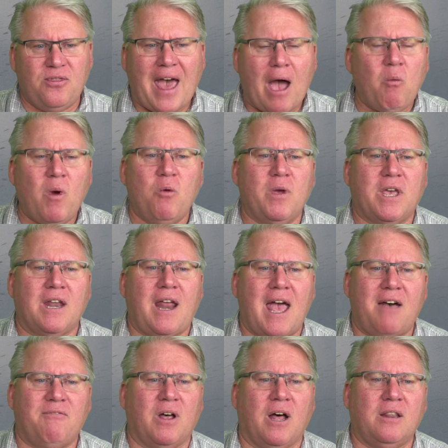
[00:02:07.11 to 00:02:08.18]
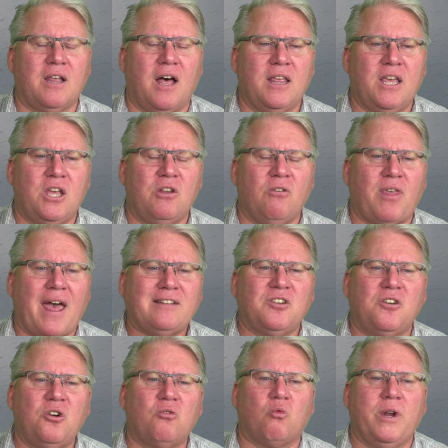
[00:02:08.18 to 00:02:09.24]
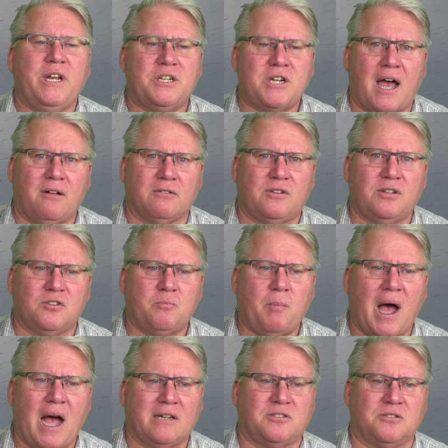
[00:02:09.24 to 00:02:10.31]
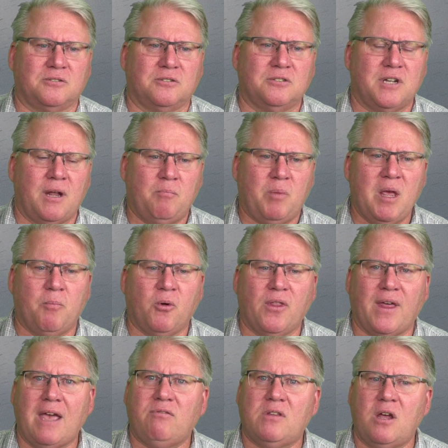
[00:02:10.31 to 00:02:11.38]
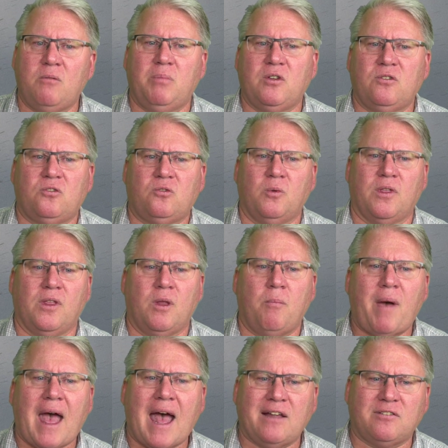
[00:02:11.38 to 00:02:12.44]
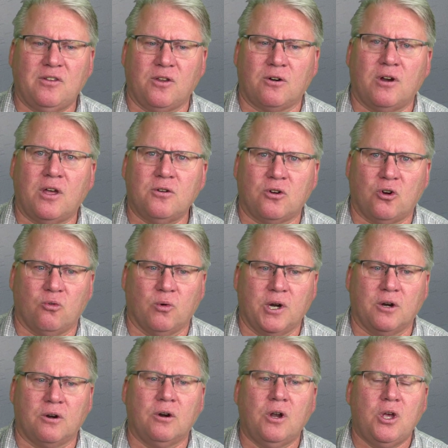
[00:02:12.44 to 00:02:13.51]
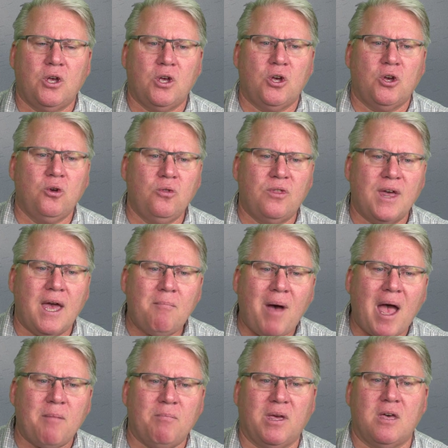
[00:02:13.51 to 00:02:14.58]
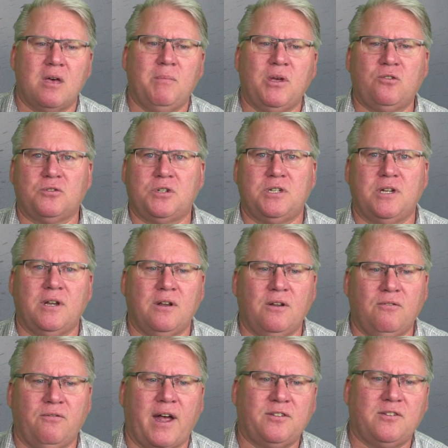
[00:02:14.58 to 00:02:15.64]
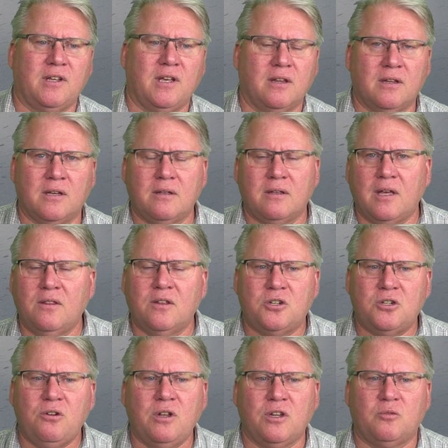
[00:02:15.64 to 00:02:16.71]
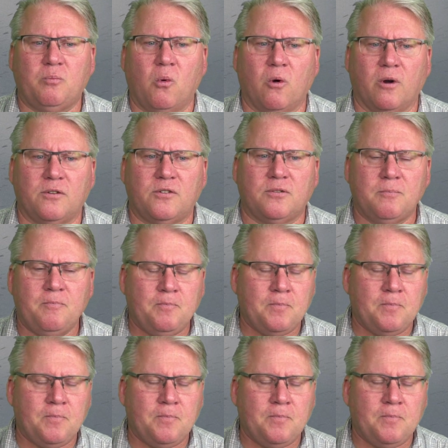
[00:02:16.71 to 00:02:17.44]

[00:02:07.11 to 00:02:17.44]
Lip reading: That way we can have that's going to reach out to sponsors and people they've done business with in the past in their other career who then might become interested in investing in the shooting sports.